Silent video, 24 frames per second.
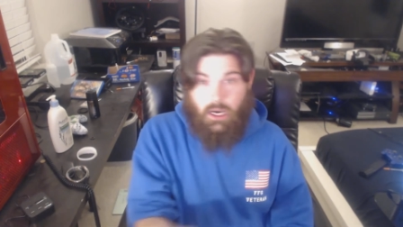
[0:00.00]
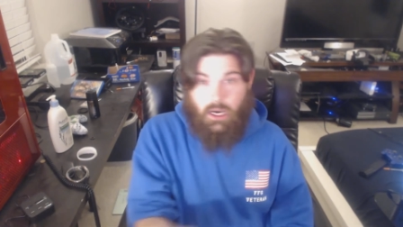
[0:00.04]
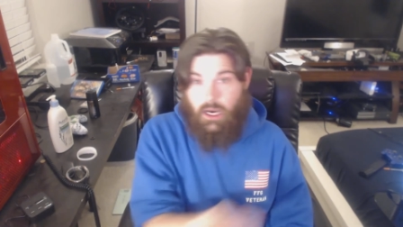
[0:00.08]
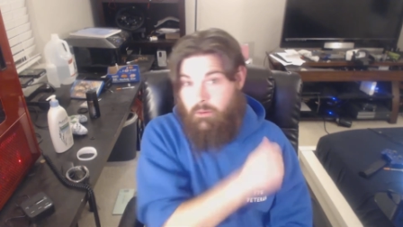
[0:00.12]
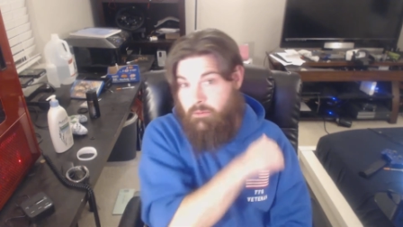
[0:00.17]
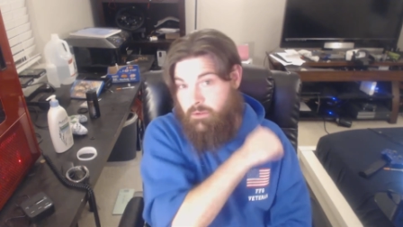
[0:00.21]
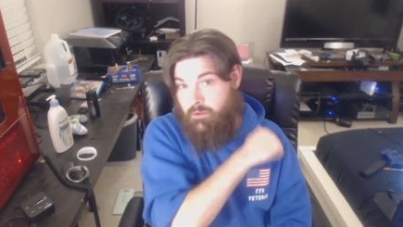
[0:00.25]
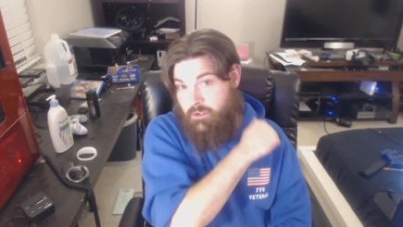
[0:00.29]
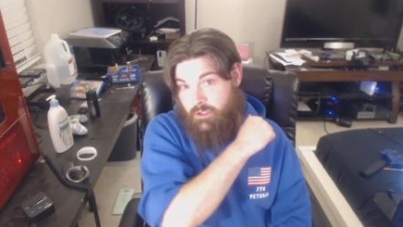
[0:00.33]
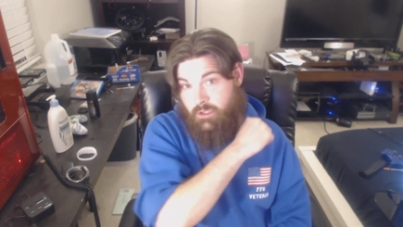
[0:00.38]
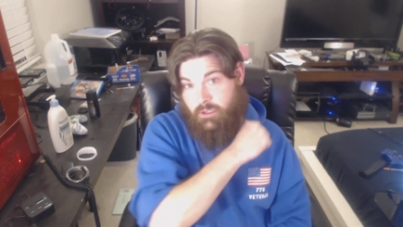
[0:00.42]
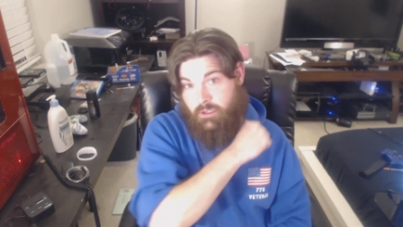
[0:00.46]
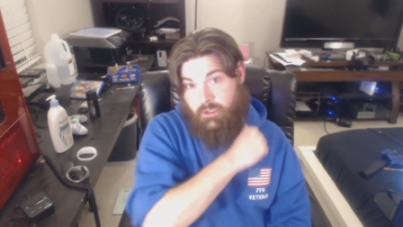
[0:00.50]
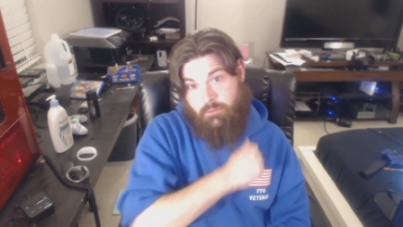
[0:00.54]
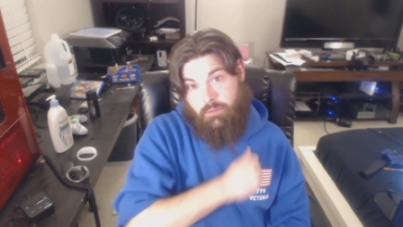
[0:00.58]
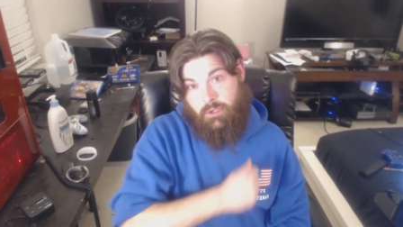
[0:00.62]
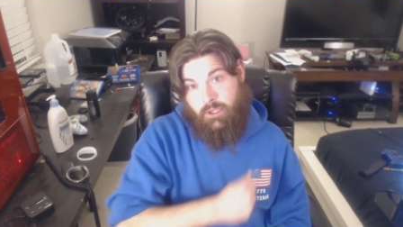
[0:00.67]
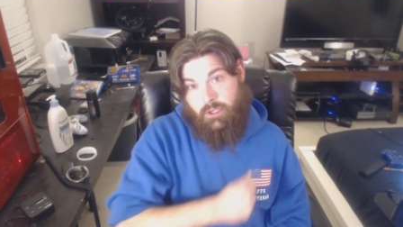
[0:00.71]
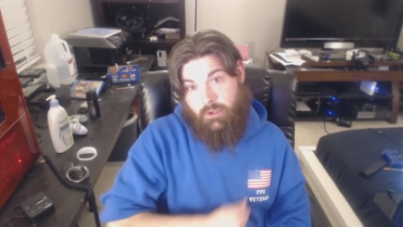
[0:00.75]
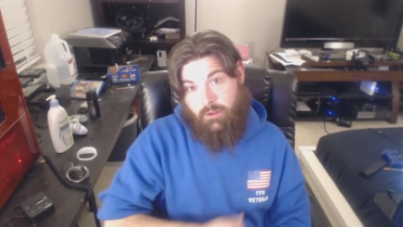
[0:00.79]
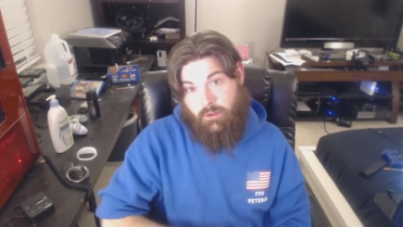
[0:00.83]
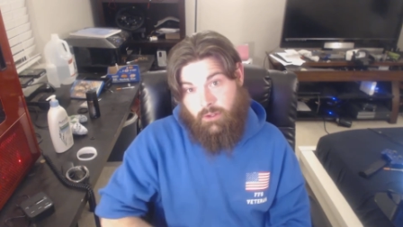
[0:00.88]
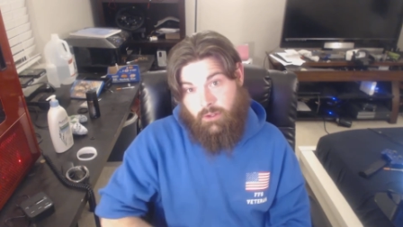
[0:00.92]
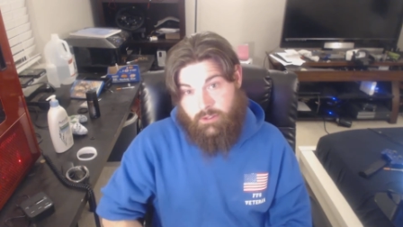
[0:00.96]
I'm just going to
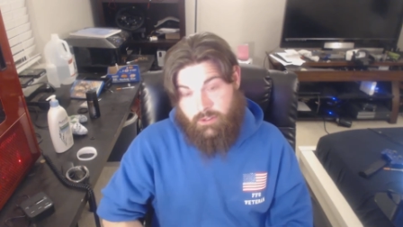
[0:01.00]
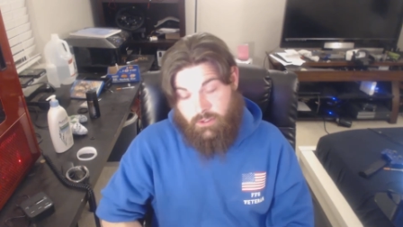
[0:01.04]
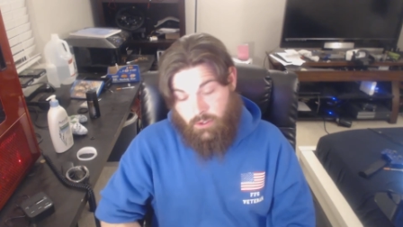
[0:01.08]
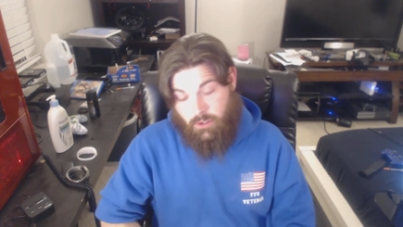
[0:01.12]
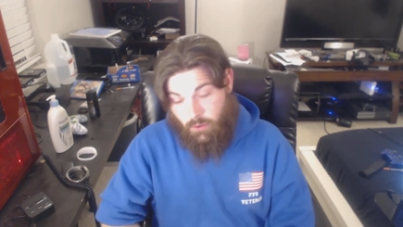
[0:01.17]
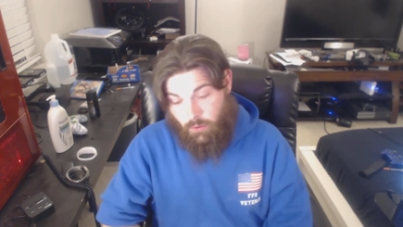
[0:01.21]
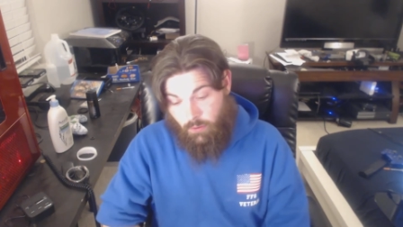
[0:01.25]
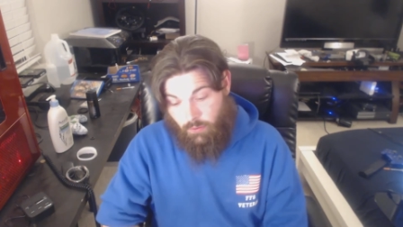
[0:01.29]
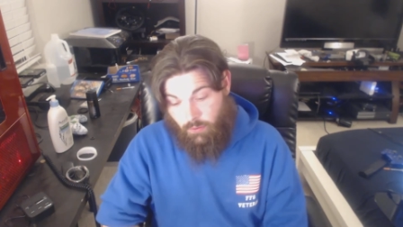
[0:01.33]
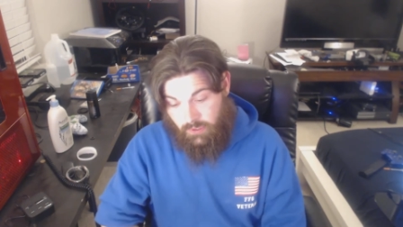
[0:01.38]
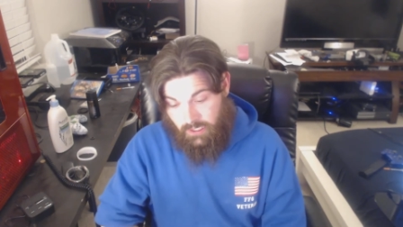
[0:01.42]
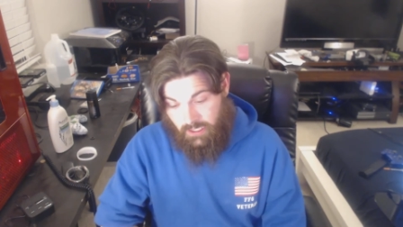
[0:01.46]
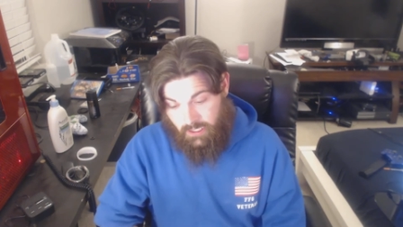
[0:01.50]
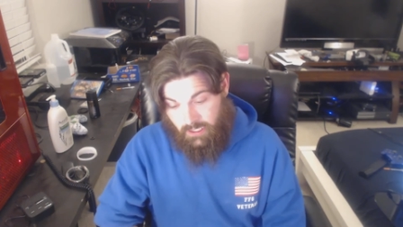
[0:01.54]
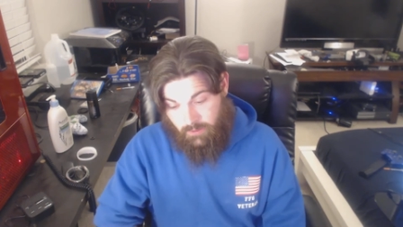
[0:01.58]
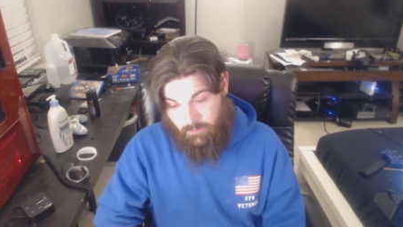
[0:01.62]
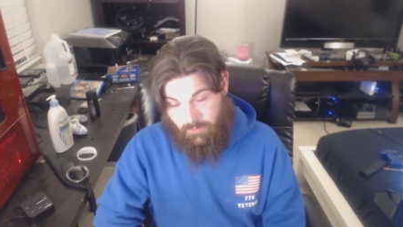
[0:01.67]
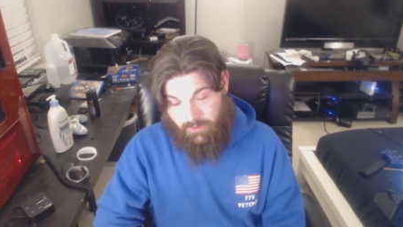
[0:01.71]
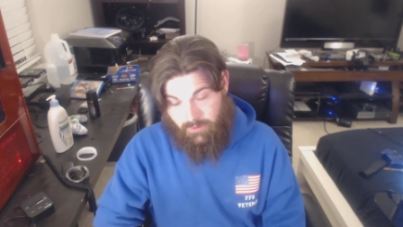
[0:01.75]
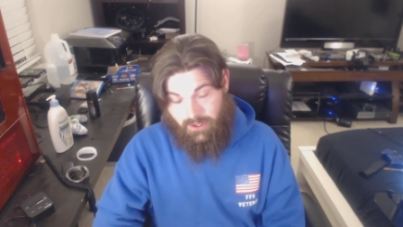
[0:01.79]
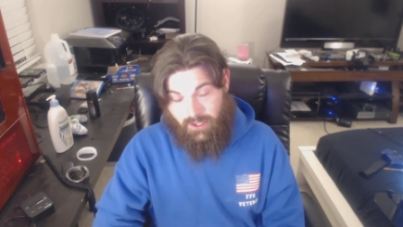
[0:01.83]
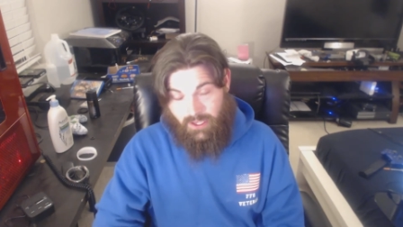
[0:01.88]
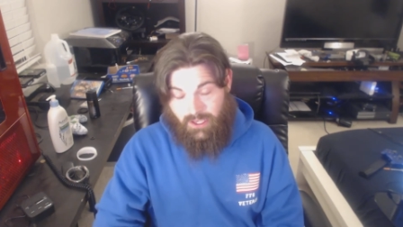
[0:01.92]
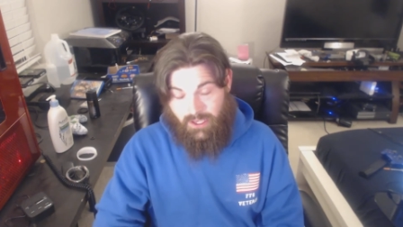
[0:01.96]
peel this whole damn
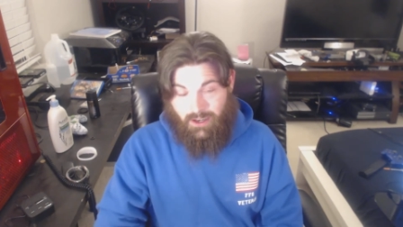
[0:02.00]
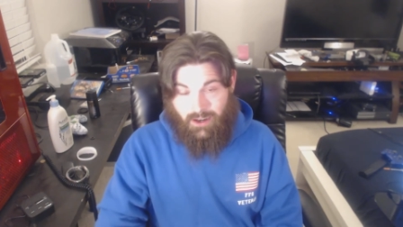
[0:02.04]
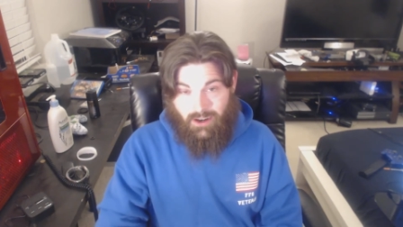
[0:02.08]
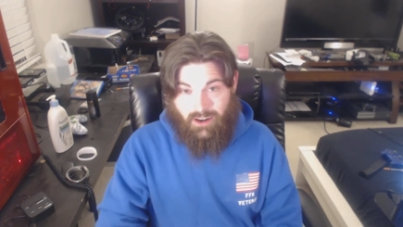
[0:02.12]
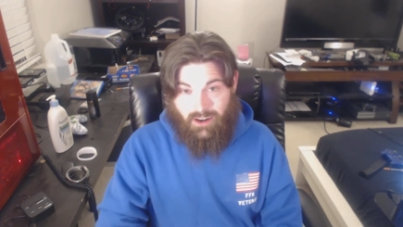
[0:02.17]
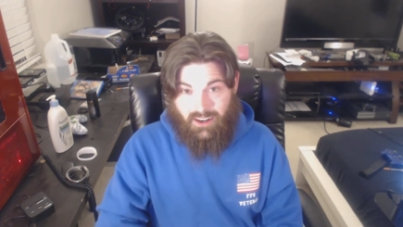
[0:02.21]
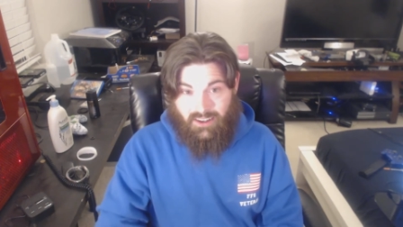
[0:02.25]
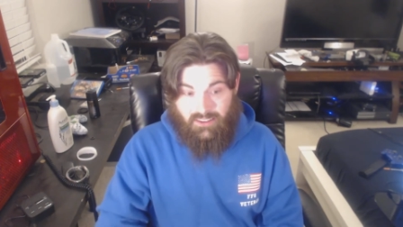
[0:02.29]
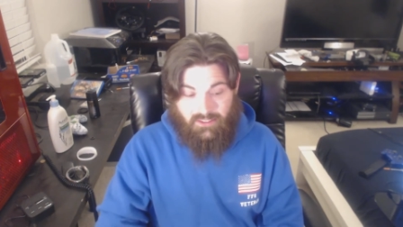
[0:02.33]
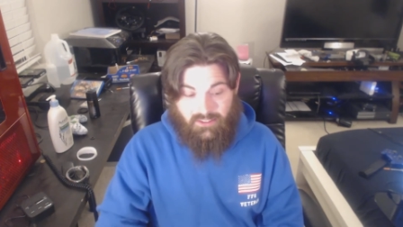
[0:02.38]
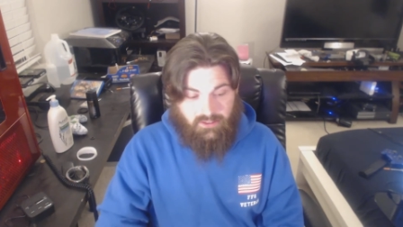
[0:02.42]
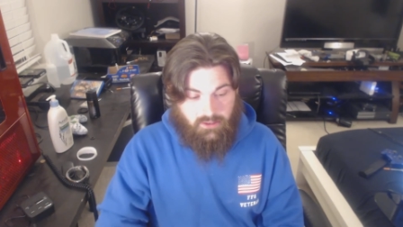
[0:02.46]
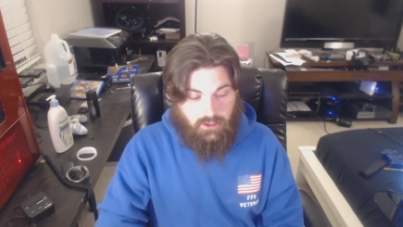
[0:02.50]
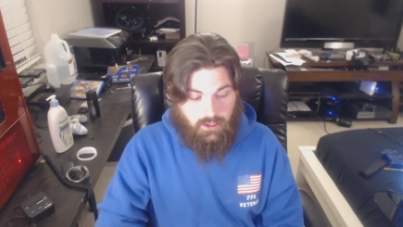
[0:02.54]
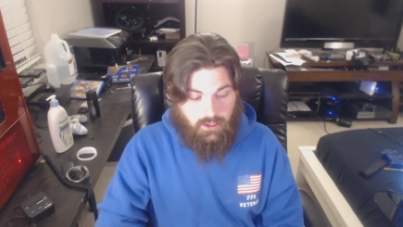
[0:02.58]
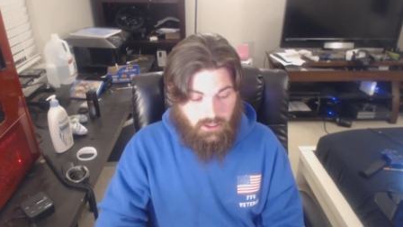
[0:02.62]
thing off.